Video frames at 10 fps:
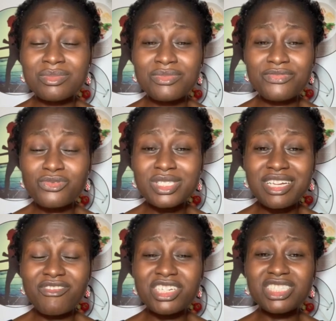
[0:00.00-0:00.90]
fruits
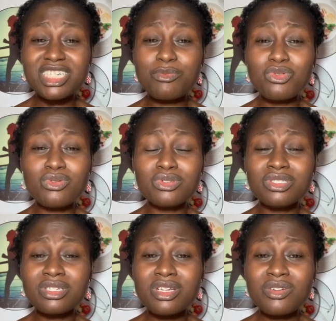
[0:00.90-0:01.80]
and
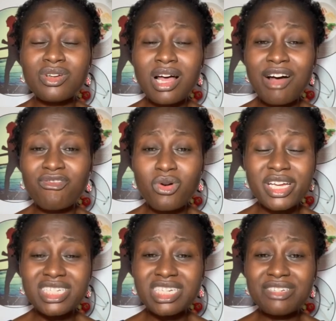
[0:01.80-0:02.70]
vegetables,
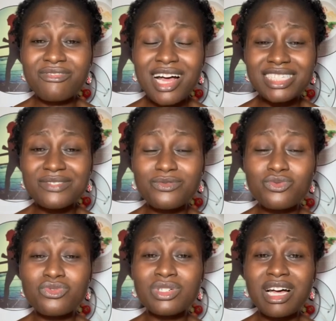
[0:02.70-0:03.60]
avoiding fast
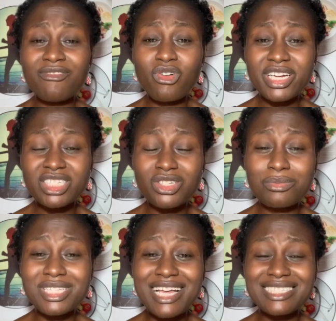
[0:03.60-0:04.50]
food, avoiding
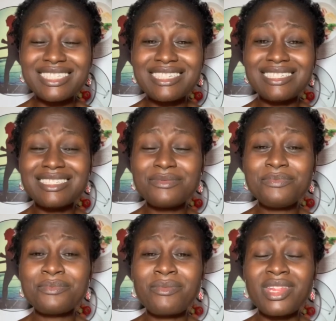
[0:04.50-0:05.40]
substances.
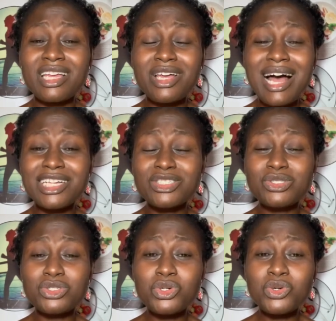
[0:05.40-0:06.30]
It has to
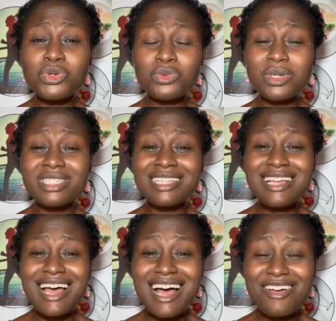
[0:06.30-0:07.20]
do with
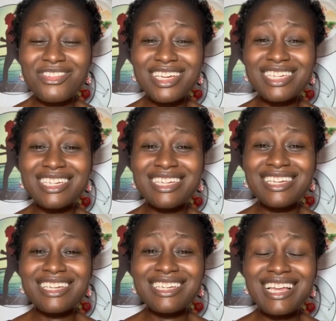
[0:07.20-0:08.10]
having
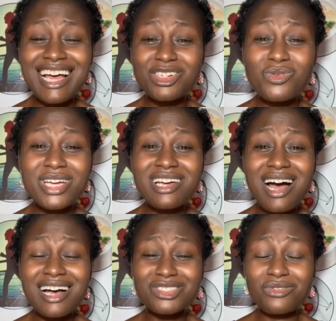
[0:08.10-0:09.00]
adequate
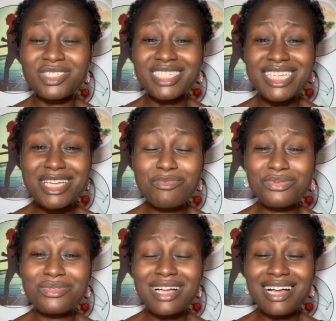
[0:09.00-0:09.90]
hours of sleep
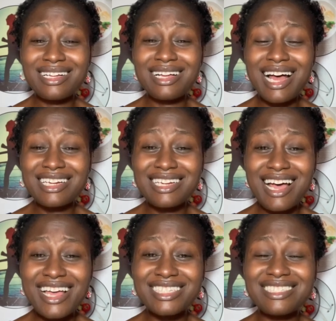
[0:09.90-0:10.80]
at
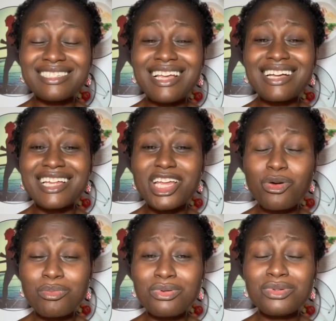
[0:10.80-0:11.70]
night. That can help